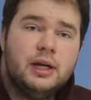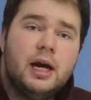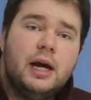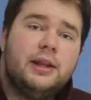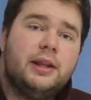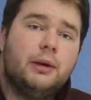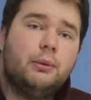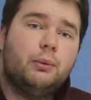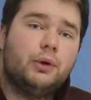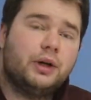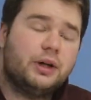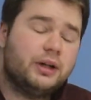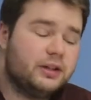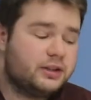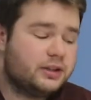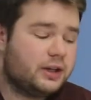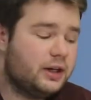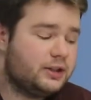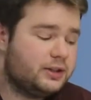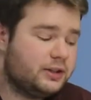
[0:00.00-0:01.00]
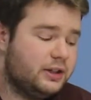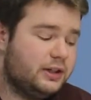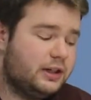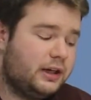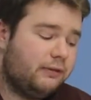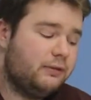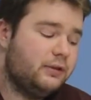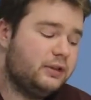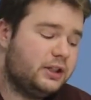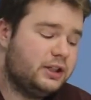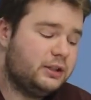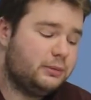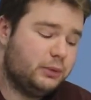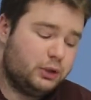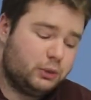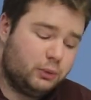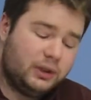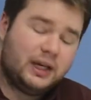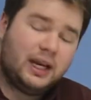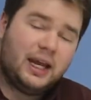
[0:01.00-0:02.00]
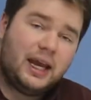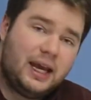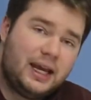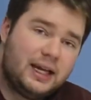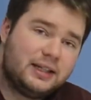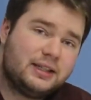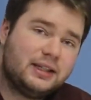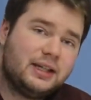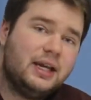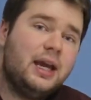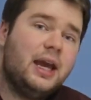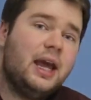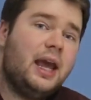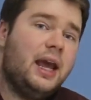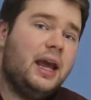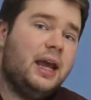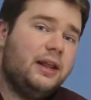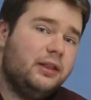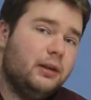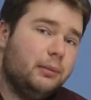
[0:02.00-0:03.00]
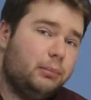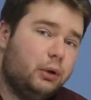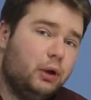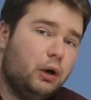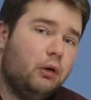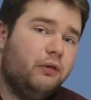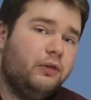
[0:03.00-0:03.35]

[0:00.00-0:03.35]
and then we're going to discuss the differences between it and the Pro